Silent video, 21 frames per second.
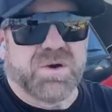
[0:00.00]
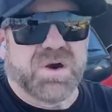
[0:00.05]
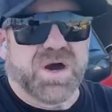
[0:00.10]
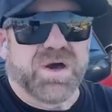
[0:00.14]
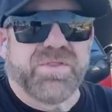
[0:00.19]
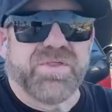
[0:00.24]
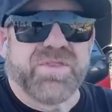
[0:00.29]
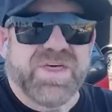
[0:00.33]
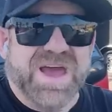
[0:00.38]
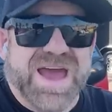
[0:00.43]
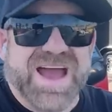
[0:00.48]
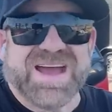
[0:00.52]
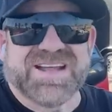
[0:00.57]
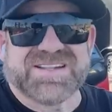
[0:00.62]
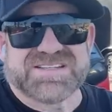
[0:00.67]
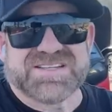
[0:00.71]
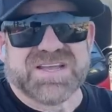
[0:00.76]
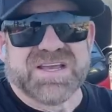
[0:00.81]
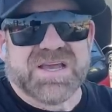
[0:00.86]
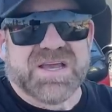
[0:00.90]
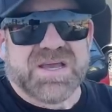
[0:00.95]
on
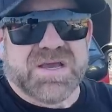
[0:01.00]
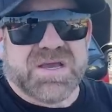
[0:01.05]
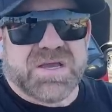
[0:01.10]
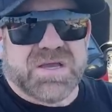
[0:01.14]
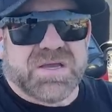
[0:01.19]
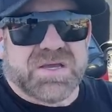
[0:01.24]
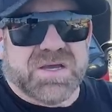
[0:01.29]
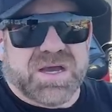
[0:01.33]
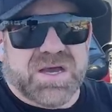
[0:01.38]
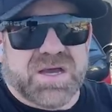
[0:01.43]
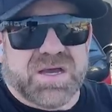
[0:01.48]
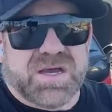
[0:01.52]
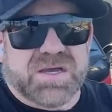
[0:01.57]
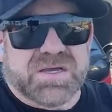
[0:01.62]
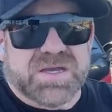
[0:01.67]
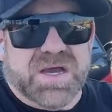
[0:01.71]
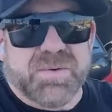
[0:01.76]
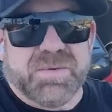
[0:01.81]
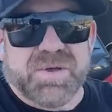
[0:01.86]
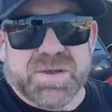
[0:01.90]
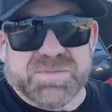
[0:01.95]
that uh,
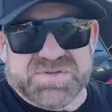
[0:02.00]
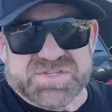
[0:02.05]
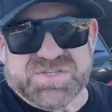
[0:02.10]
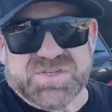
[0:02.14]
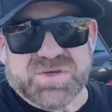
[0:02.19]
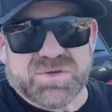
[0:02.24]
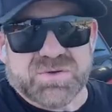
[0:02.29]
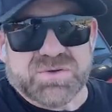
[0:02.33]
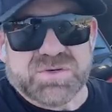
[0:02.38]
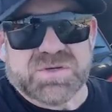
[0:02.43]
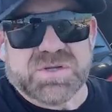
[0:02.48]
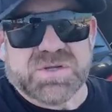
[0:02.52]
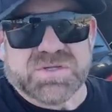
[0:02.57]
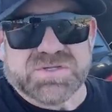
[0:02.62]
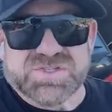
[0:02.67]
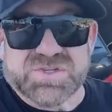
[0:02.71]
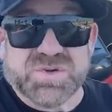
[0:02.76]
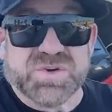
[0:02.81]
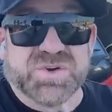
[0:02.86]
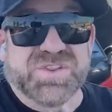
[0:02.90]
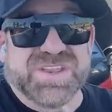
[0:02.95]
coming up soon,
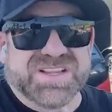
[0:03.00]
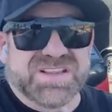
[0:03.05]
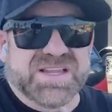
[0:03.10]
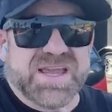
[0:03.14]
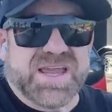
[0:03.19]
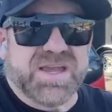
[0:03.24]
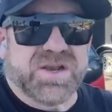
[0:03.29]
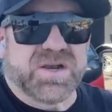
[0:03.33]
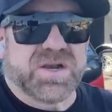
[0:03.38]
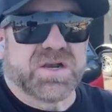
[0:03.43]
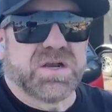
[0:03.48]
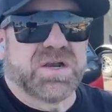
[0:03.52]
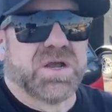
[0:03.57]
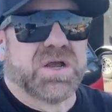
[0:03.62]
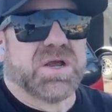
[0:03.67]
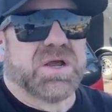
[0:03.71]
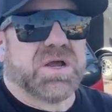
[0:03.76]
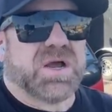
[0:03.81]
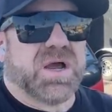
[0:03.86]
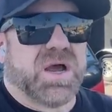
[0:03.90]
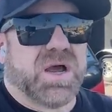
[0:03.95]
sooner than later,
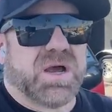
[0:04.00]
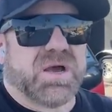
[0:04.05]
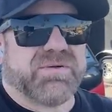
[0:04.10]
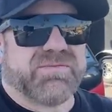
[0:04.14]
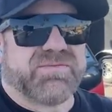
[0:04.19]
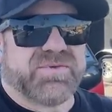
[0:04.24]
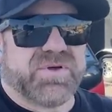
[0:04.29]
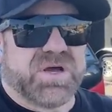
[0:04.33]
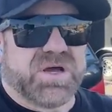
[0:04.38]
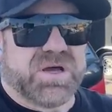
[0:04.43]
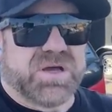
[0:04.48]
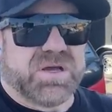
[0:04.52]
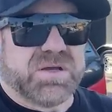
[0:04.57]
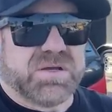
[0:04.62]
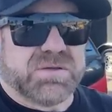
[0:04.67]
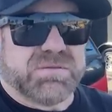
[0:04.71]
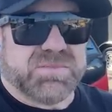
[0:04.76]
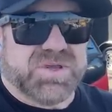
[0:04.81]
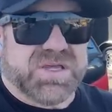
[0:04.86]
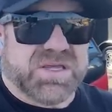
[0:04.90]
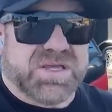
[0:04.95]
of uh,
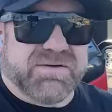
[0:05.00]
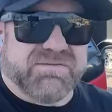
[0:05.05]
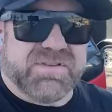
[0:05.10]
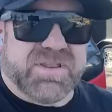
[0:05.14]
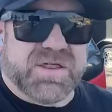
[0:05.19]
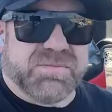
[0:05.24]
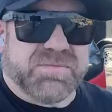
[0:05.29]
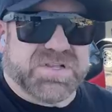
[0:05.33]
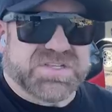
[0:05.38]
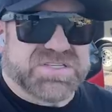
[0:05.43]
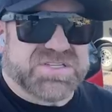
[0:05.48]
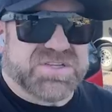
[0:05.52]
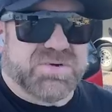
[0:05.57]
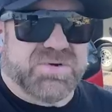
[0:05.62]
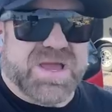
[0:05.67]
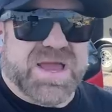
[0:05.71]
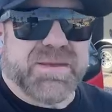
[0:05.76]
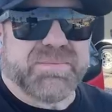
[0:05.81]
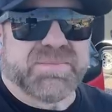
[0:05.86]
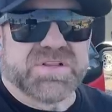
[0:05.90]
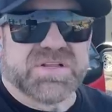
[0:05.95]
me giving them this new
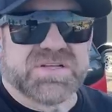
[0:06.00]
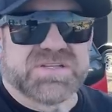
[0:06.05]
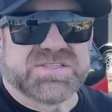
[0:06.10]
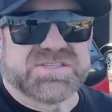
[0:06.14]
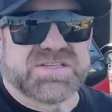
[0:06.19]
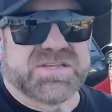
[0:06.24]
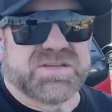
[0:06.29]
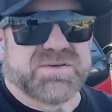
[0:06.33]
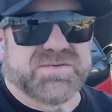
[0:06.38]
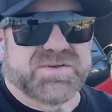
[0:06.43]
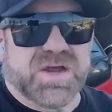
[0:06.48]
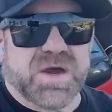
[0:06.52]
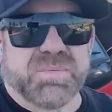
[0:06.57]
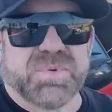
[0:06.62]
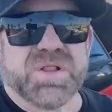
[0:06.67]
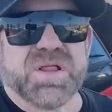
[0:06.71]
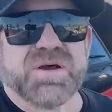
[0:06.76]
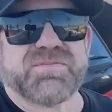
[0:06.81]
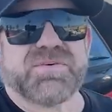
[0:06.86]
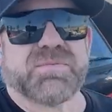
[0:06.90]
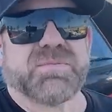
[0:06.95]
ambulance and a
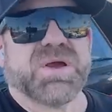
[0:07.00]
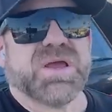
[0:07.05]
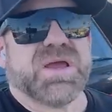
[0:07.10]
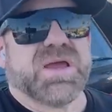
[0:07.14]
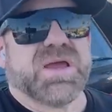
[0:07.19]
couple of them,